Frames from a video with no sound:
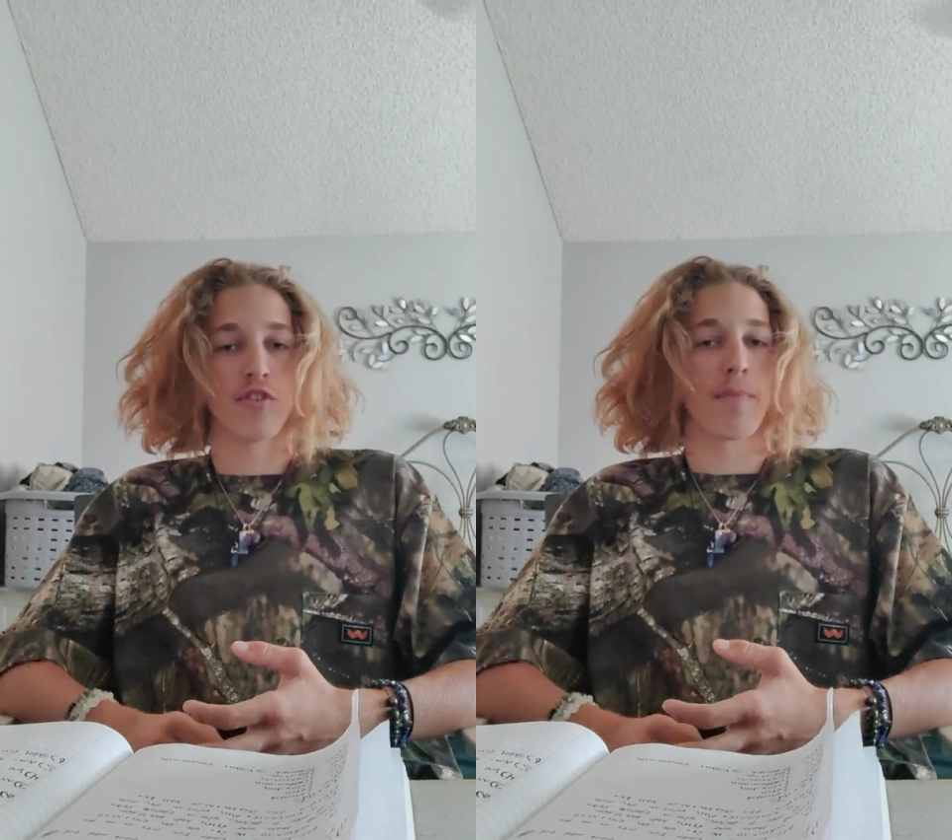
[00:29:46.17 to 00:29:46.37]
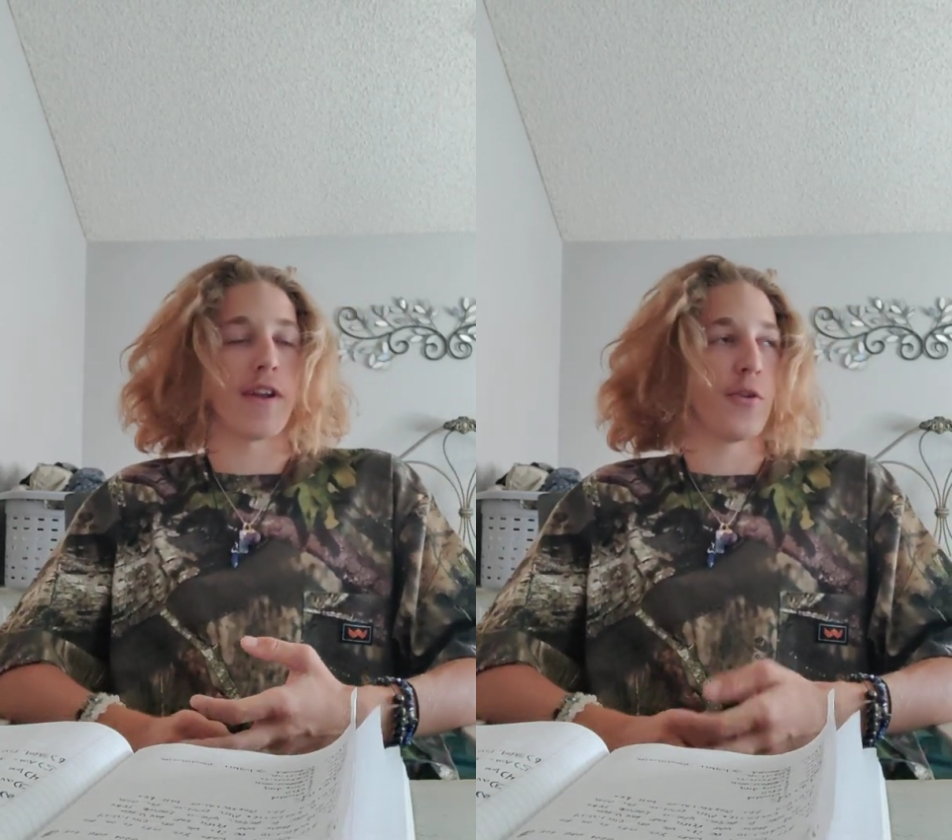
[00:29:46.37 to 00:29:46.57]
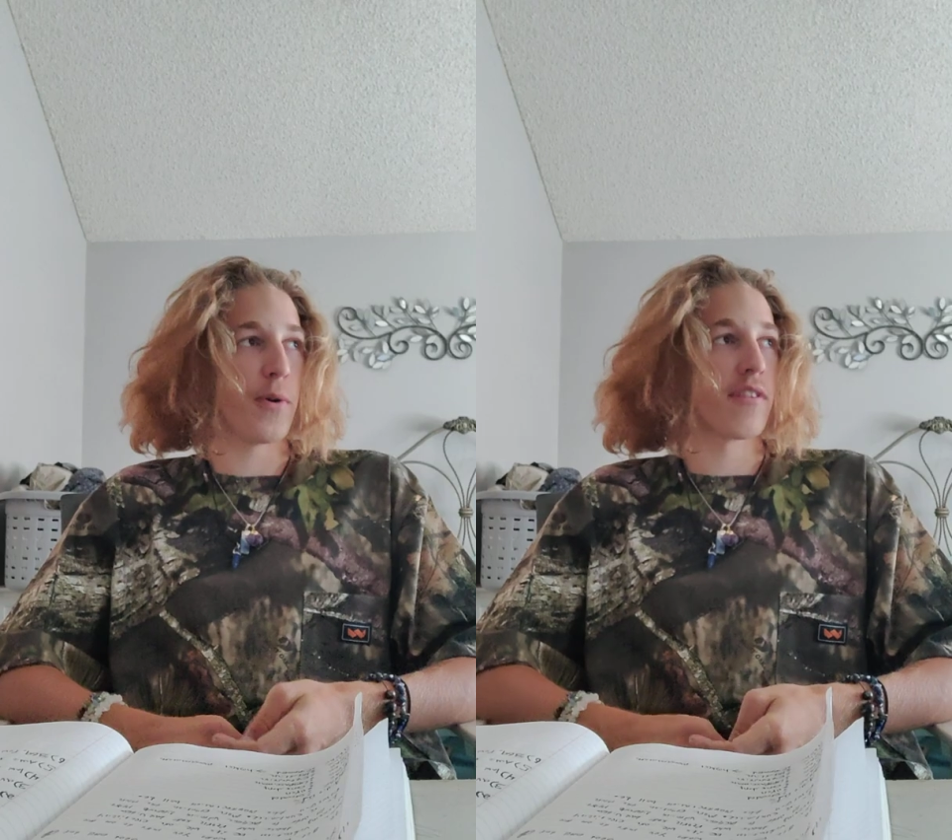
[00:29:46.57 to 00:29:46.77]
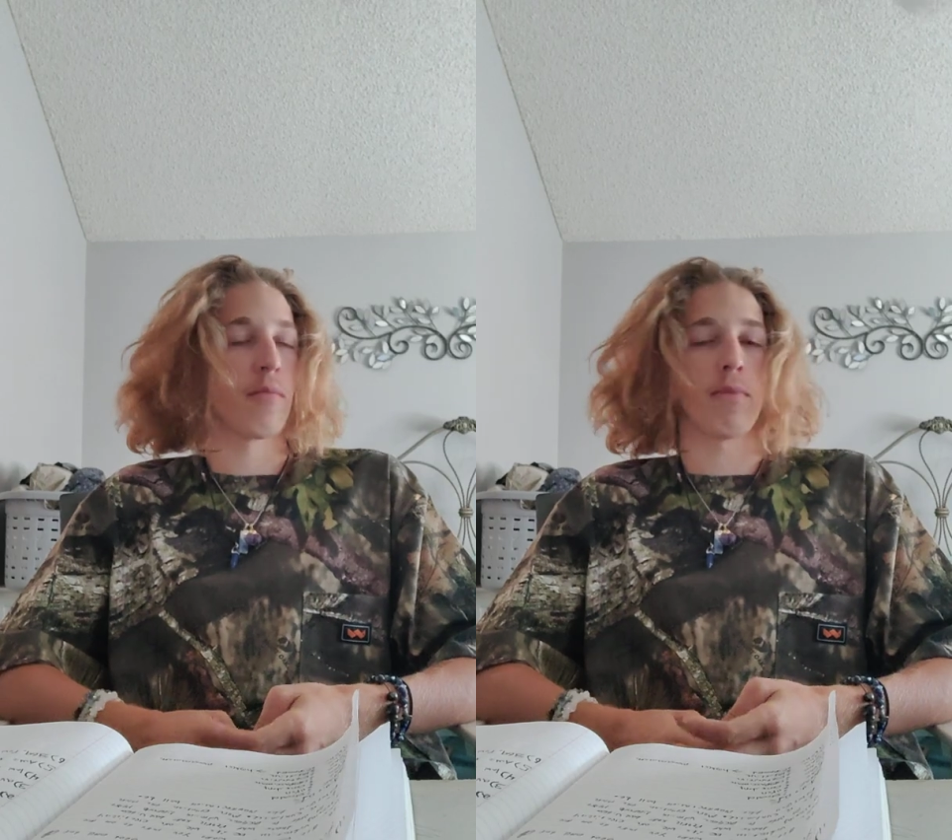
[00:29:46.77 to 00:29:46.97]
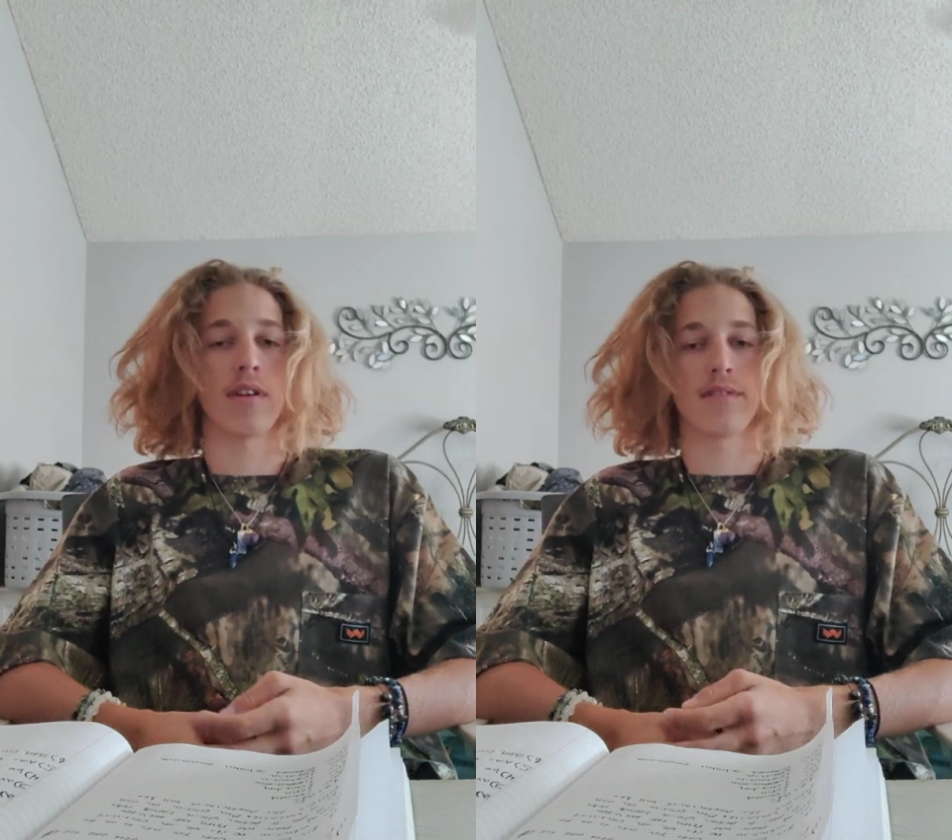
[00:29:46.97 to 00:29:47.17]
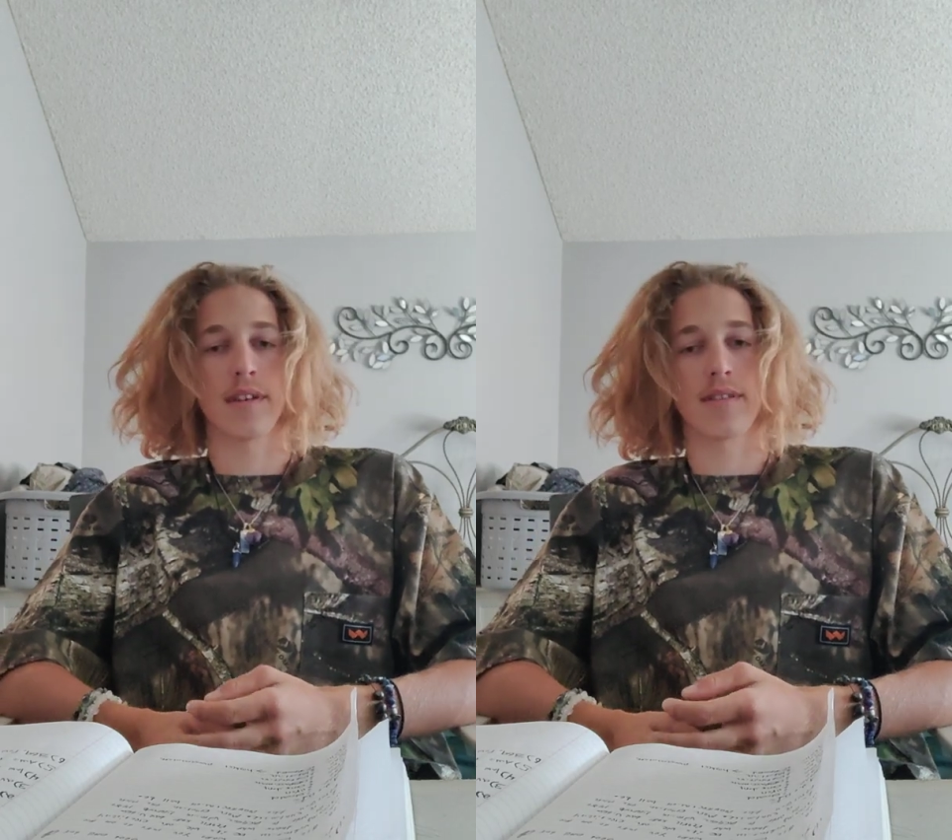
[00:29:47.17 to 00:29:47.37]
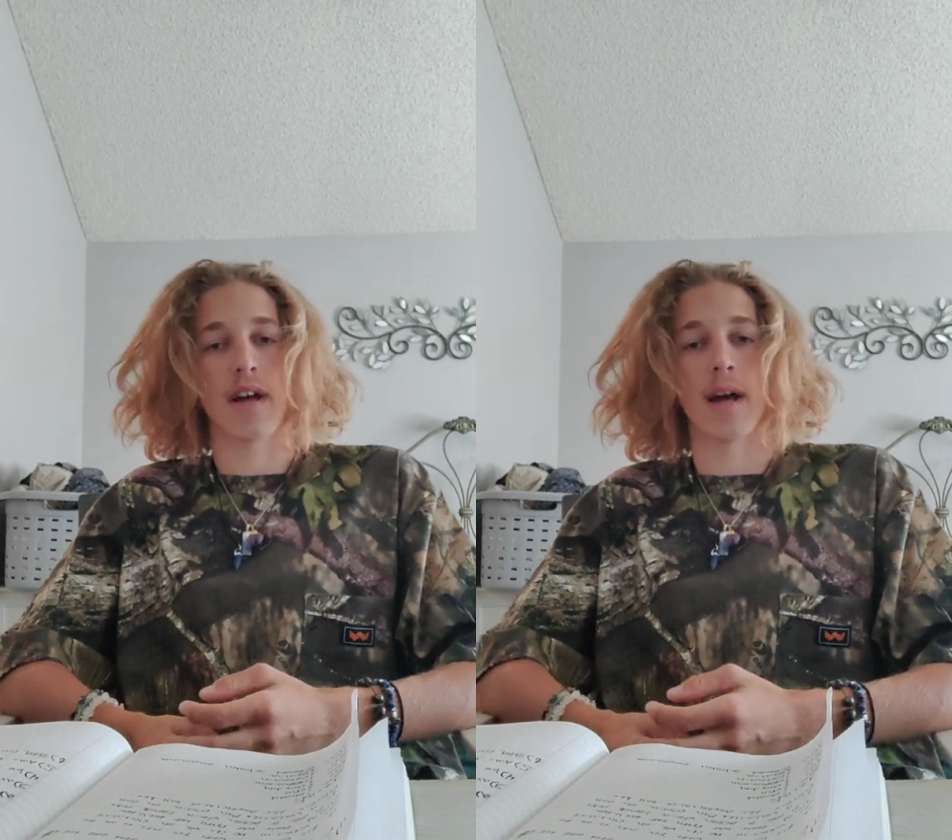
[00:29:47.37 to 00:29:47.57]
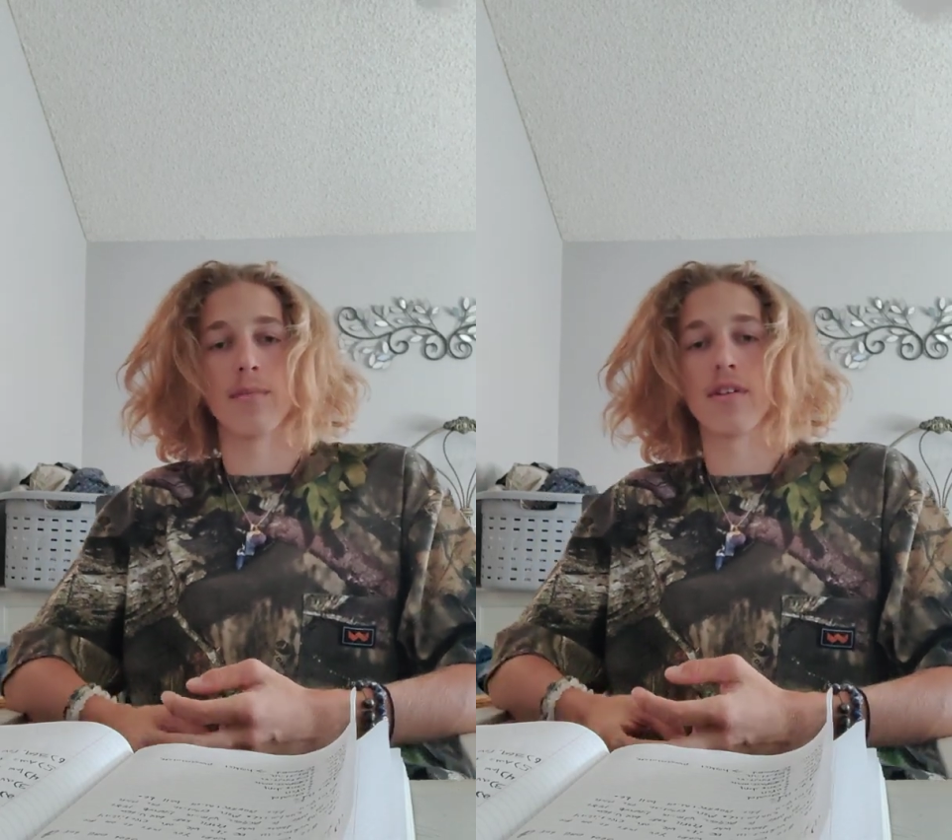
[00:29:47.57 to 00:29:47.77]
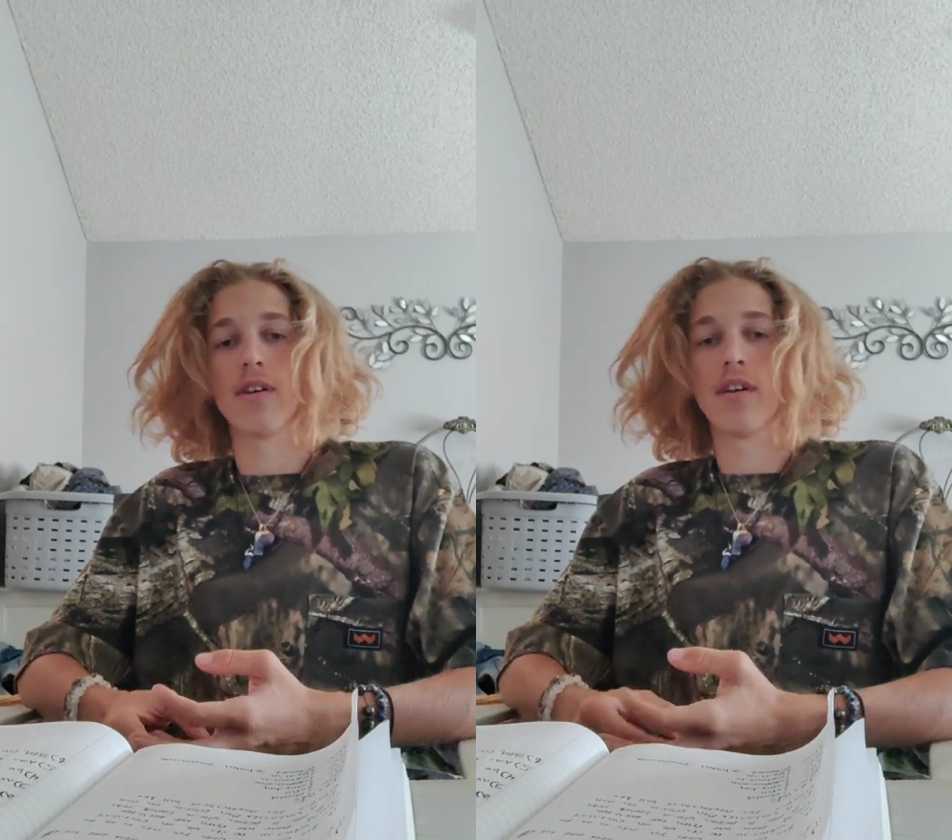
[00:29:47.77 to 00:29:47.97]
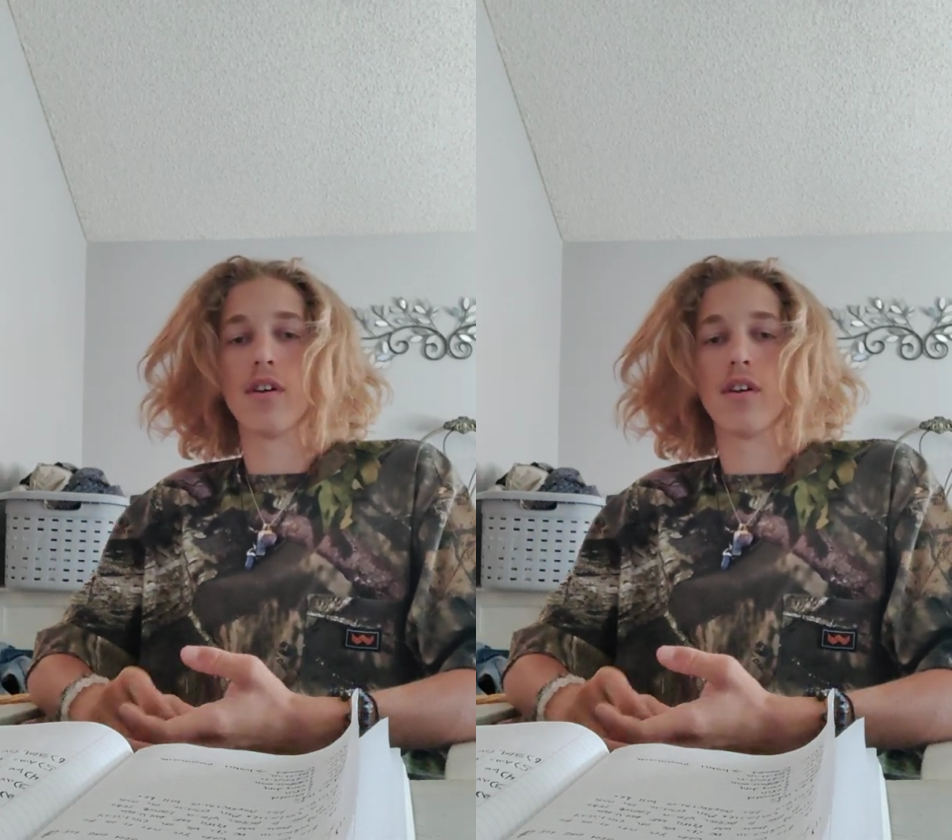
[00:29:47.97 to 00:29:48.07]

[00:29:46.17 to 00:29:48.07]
just by doing something 6 times,